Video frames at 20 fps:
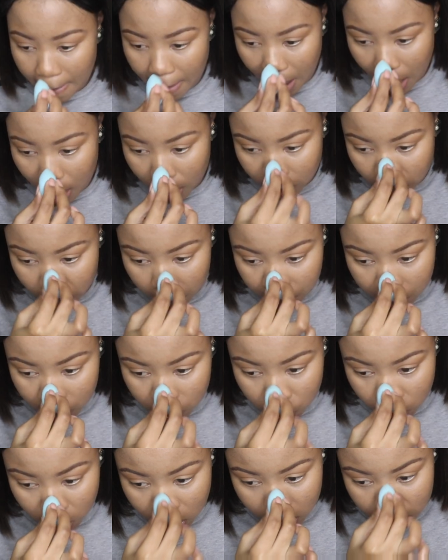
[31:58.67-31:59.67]
I'll be
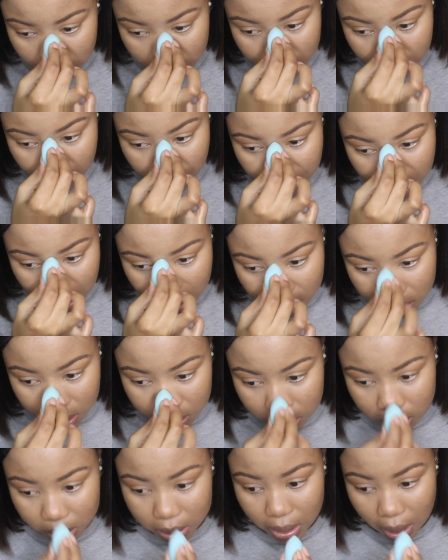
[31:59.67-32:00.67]
dressed, but it's
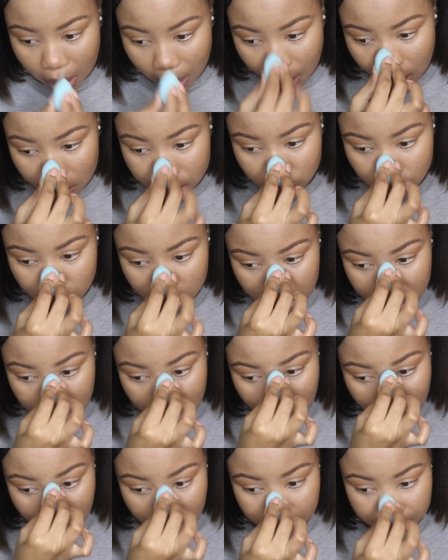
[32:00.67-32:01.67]
just like I'm dressed
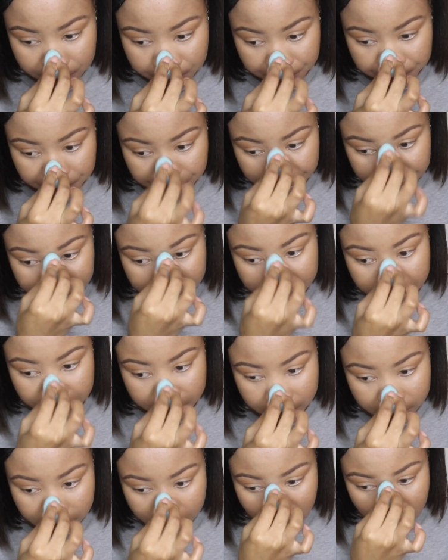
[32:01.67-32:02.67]
in
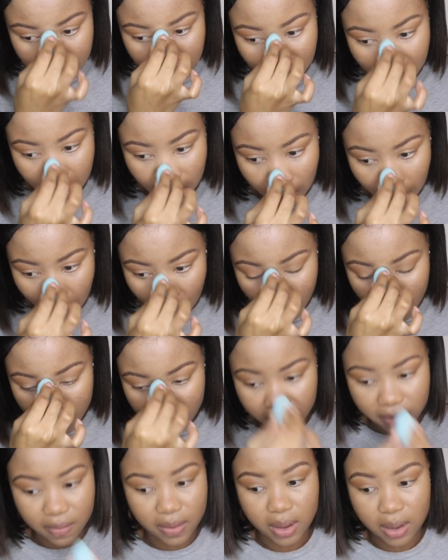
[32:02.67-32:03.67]

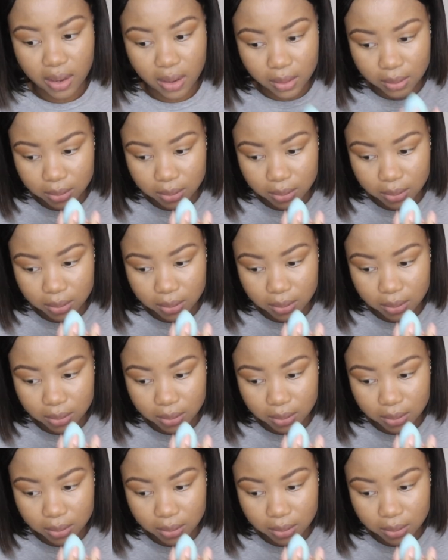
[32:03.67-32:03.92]
whatever.